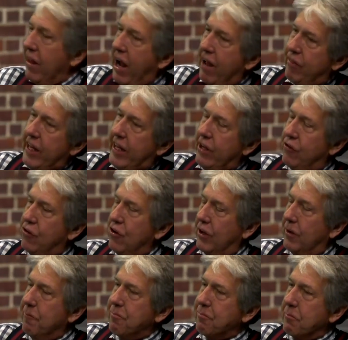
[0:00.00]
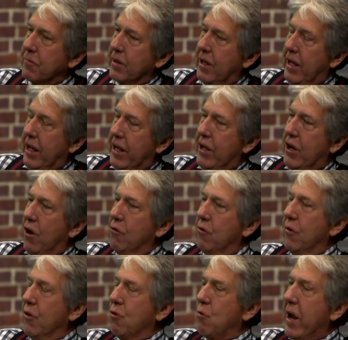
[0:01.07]
I think it took, you know,
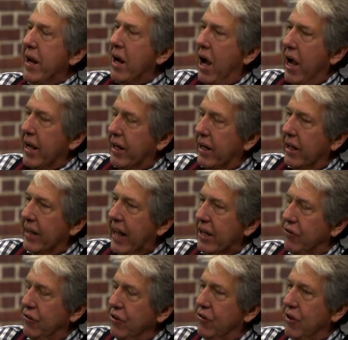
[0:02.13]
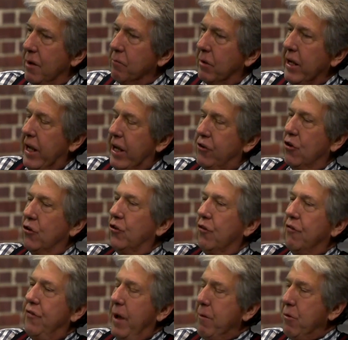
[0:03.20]
the rate hike last December, it took till
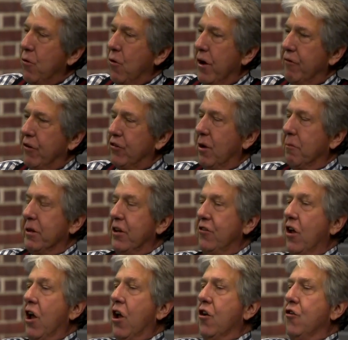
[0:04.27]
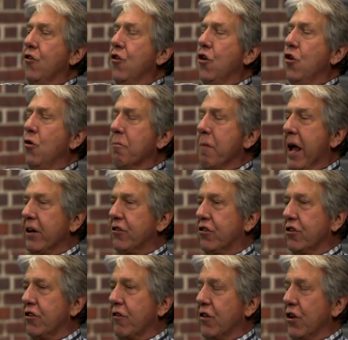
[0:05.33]
February for some of these new
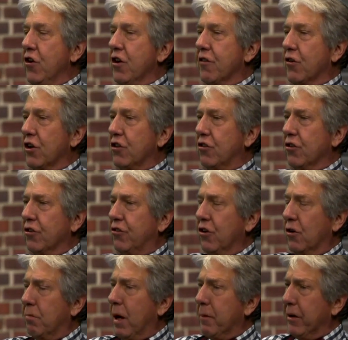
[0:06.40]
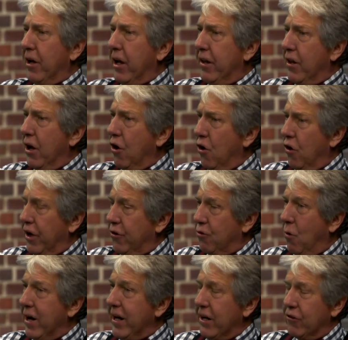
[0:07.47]
masters of the universe who are still probably in their early
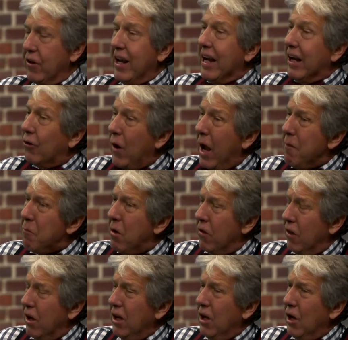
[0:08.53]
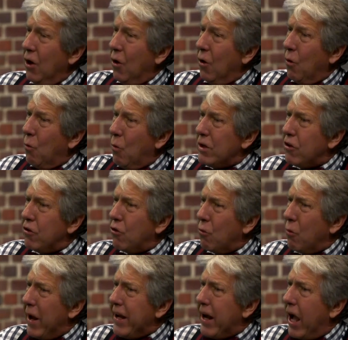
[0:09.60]
20s. Grandmother, what does
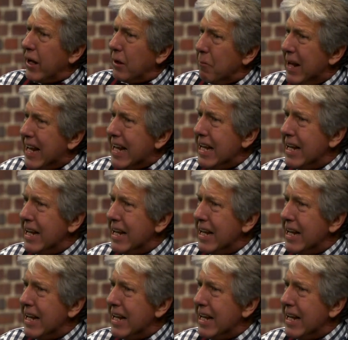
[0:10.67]
a rate hike mean?